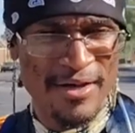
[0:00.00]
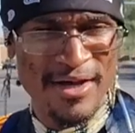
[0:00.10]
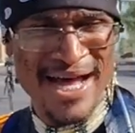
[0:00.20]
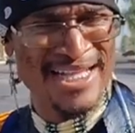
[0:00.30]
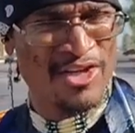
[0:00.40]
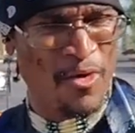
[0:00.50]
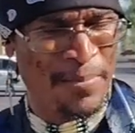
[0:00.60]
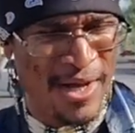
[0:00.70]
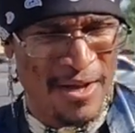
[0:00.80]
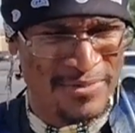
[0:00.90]
Uh, I had to go
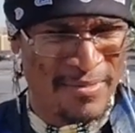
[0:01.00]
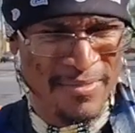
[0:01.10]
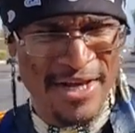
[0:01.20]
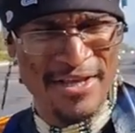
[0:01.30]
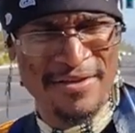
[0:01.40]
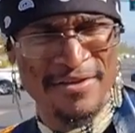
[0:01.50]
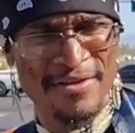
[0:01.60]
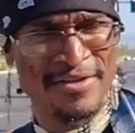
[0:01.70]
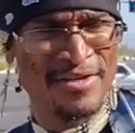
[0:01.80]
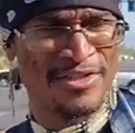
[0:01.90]
pick up some money
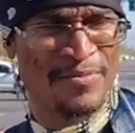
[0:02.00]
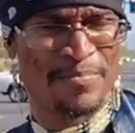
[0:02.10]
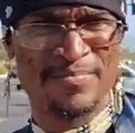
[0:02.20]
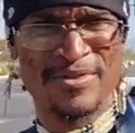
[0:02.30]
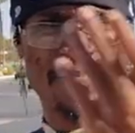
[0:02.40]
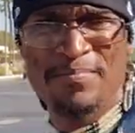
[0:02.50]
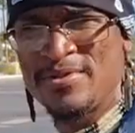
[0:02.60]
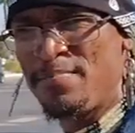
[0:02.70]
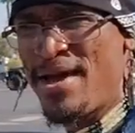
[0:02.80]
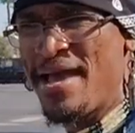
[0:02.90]
to, to,
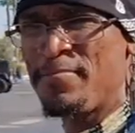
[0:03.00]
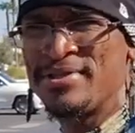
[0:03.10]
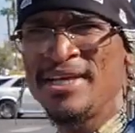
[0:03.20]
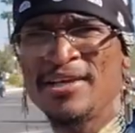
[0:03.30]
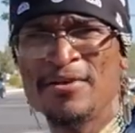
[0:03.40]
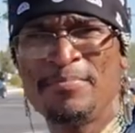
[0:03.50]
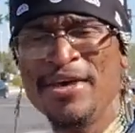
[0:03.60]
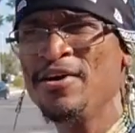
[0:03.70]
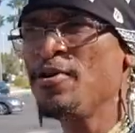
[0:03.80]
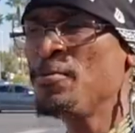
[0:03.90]
to pay a particular
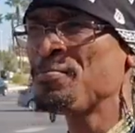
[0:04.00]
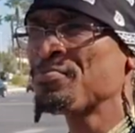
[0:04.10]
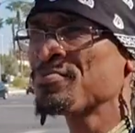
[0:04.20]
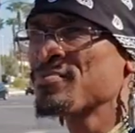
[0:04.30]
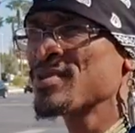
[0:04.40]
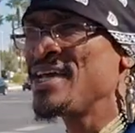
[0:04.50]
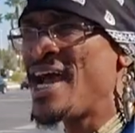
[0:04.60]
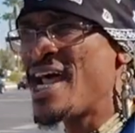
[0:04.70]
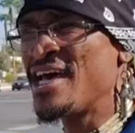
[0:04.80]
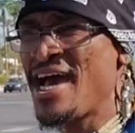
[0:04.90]
bill
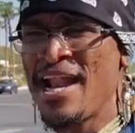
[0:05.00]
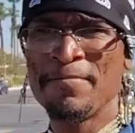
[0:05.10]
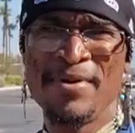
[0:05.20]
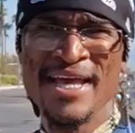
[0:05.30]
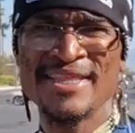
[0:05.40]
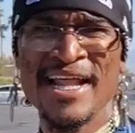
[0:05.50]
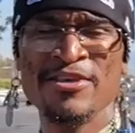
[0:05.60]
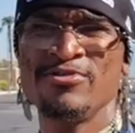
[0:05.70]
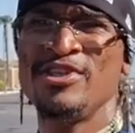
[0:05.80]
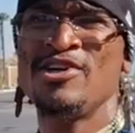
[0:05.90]
at a, at a bank that I
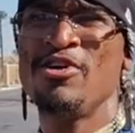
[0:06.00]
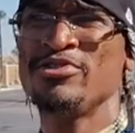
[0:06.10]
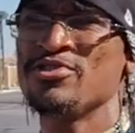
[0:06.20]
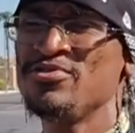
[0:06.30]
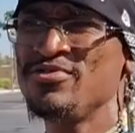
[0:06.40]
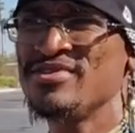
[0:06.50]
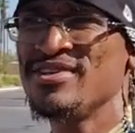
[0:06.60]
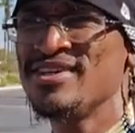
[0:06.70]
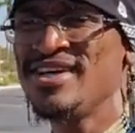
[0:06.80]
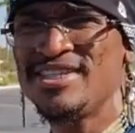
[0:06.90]
usually go to.
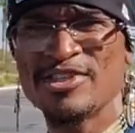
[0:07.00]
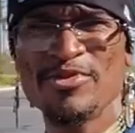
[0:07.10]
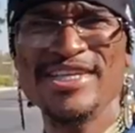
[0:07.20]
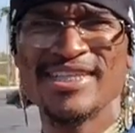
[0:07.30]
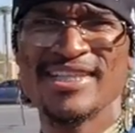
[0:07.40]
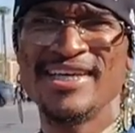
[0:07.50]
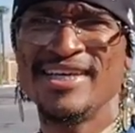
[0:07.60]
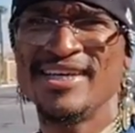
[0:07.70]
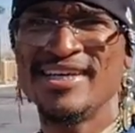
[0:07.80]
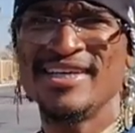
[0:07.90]
This is recently.
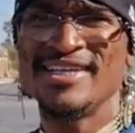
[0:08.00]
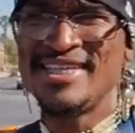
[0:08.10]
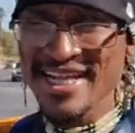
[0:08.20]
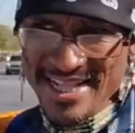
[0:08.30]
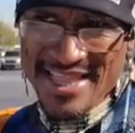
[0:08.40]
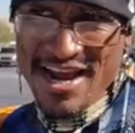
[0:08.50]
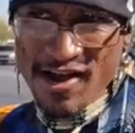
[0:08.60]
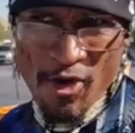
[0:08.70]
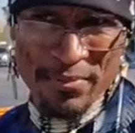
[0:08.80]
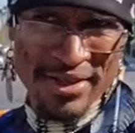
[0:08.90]
Seen it
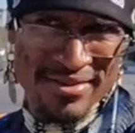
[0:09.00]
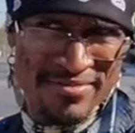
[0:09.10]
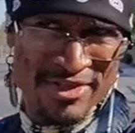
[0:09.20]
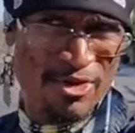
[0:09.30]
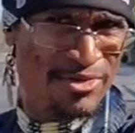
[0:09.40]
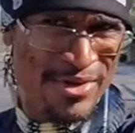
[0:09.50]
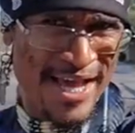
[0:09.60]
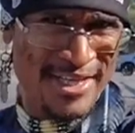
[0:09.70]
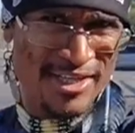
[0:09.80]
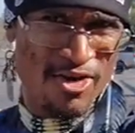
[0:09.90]
there open two, three
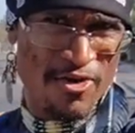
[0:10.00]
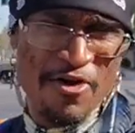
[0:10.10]
days ago.